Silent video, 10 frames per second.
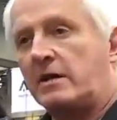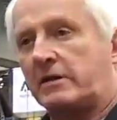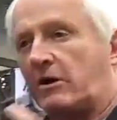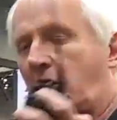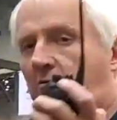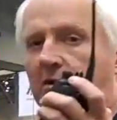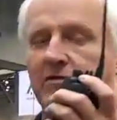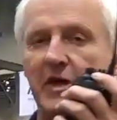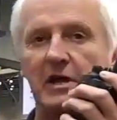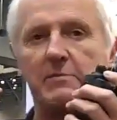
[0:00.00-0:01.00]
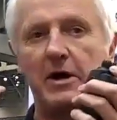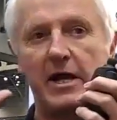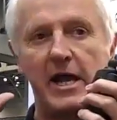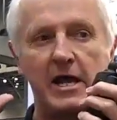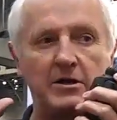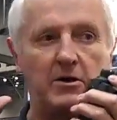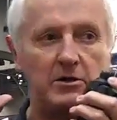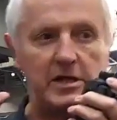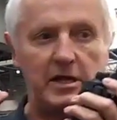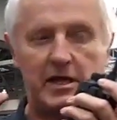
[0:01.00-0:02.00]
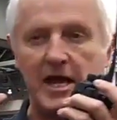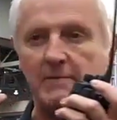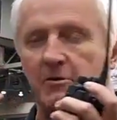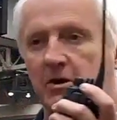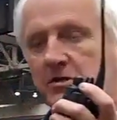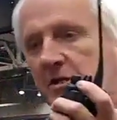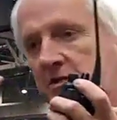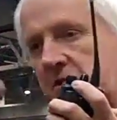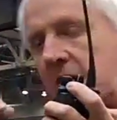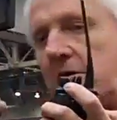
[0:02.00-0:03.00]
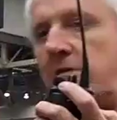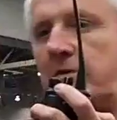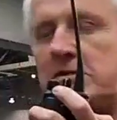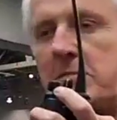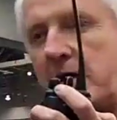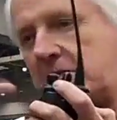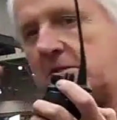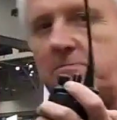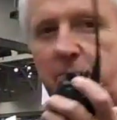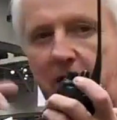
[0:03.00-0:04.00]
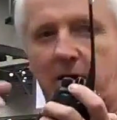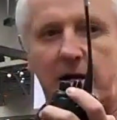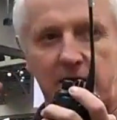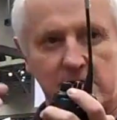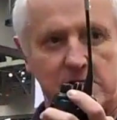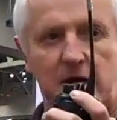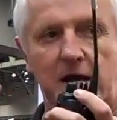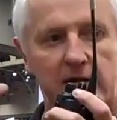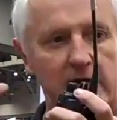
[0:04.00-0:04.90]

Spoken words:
The awkward thing about hand-holding a camera is the center of its mass is buried inside it.